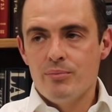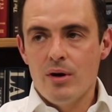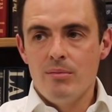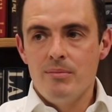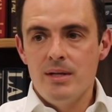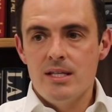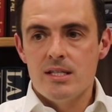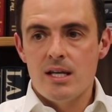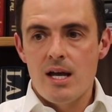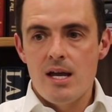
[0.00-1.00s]

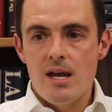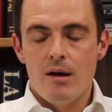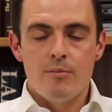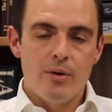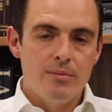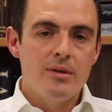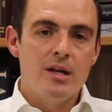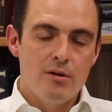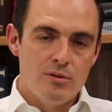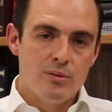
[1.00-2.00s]
I'd probably
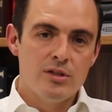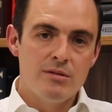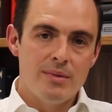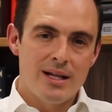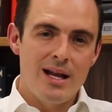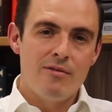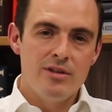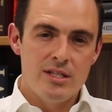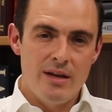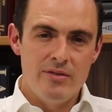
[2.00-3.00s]
go towards the McLaren
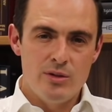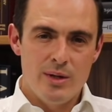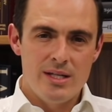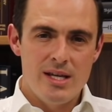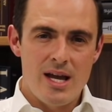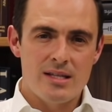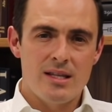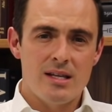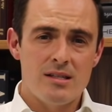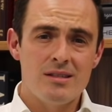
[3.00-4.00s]
720S.
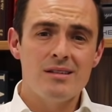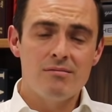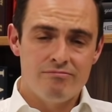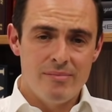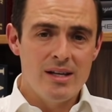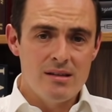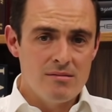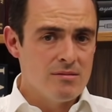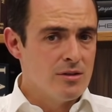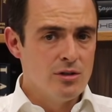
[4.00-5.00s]
That's a
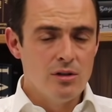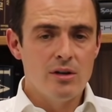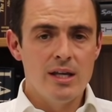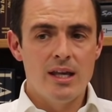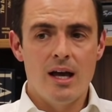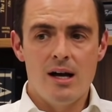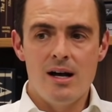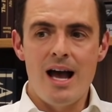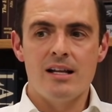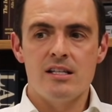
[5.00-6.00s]
good looking
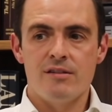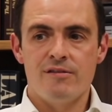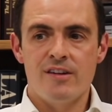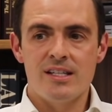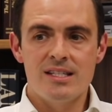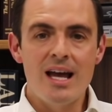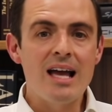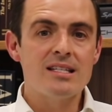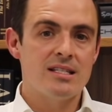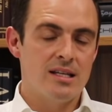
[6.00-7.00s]
car and it's a
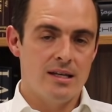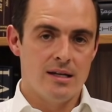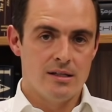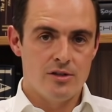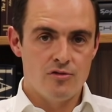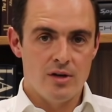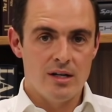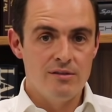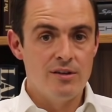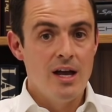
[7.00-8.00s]
fantastic car to
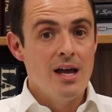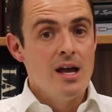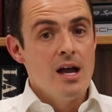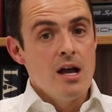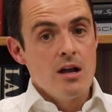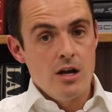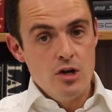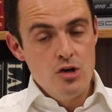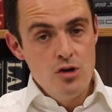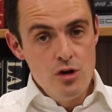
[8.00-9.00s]
drive.
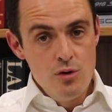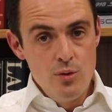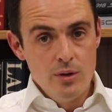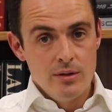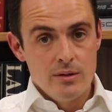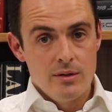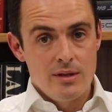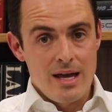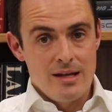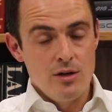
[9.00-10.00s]
New,
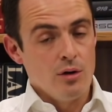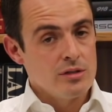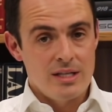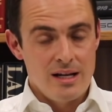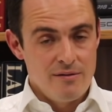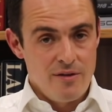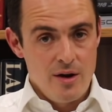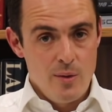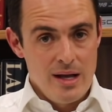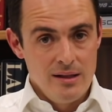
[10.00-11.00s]
they're not selling very
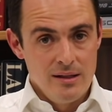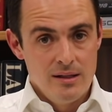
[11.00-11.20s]
well.